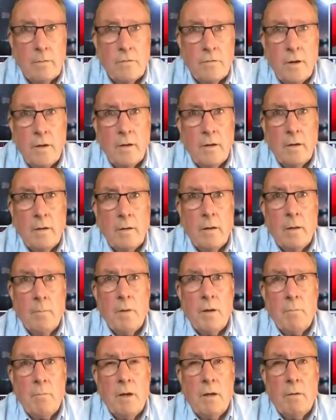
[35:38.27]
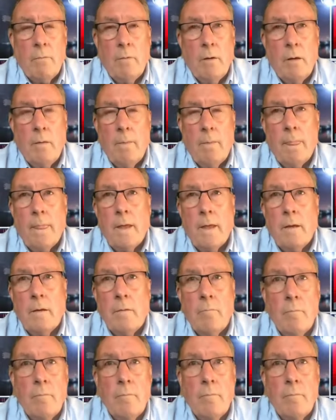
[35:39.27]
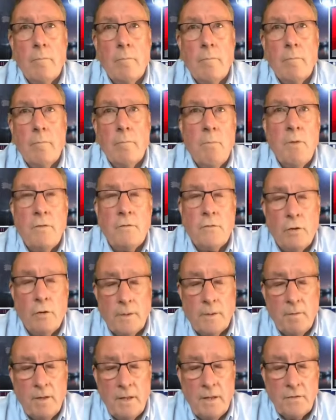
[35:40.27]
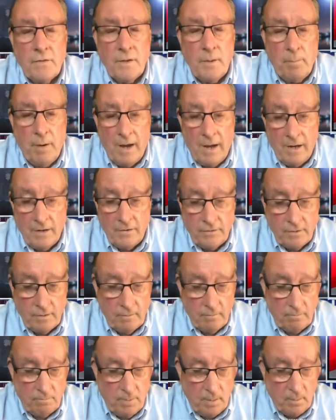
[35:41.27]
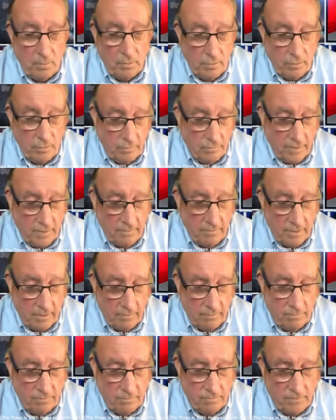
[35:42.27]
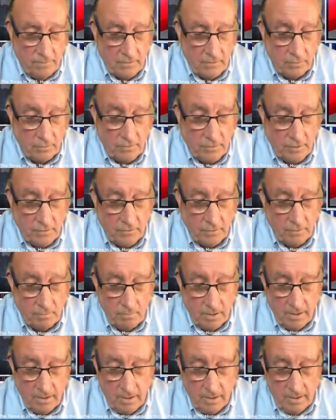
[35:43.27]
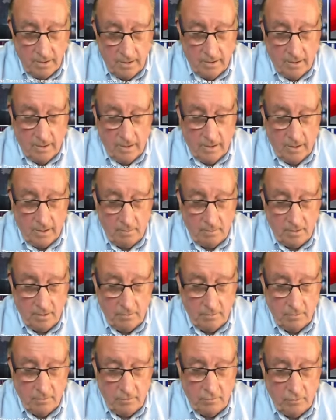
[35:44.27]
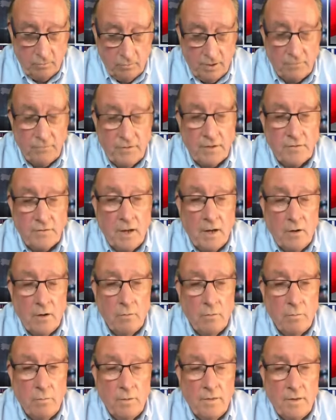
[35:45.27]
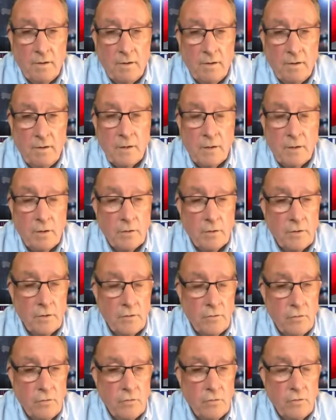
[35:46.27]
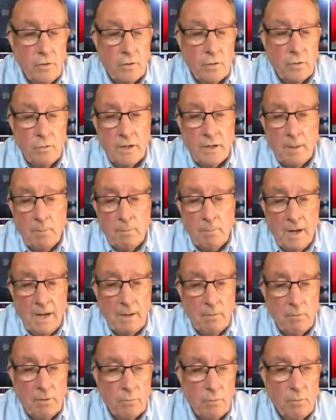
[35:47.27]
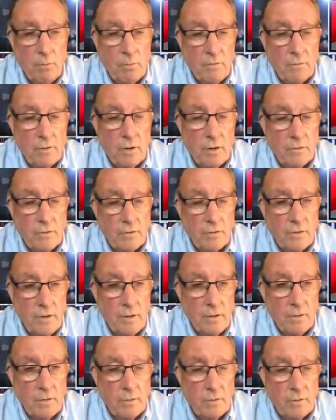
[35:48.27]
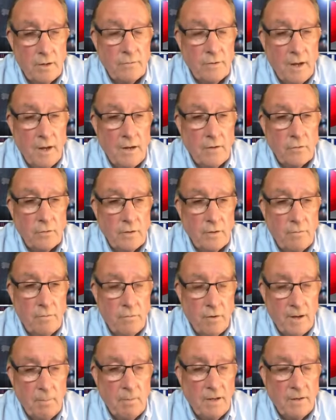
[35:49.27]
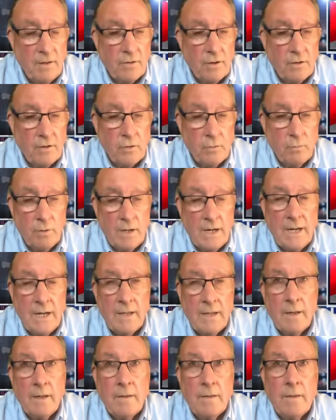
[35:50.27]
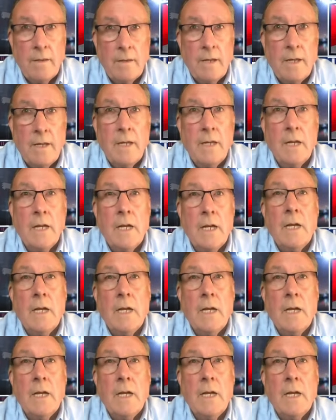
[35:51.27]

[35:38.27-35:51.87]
certainly, I mean, when we've talked about this in the past, people who favour a federal system, I mean, you would have to start off with a written constitution. You couldn't get by with what we've got just now. You'd have to actually frame it in such a way that the